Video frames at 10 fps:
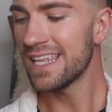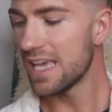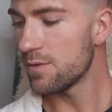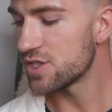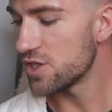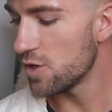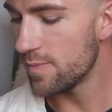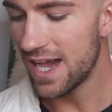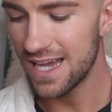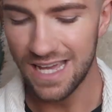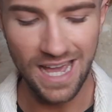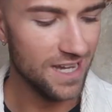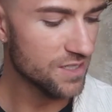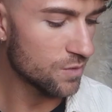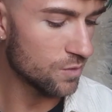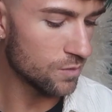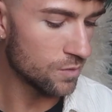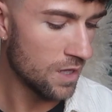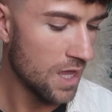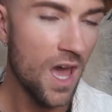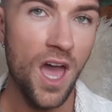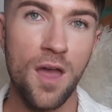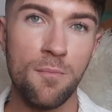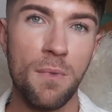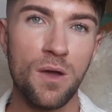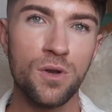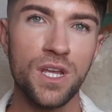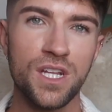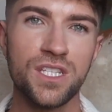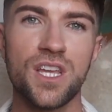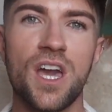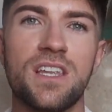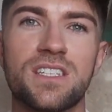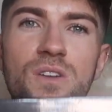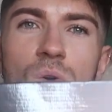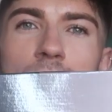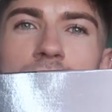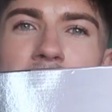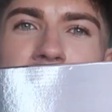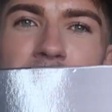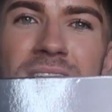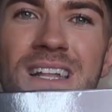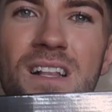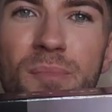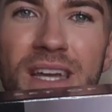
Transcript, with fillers: think they were too bad at all. My only concern is the gold might be a little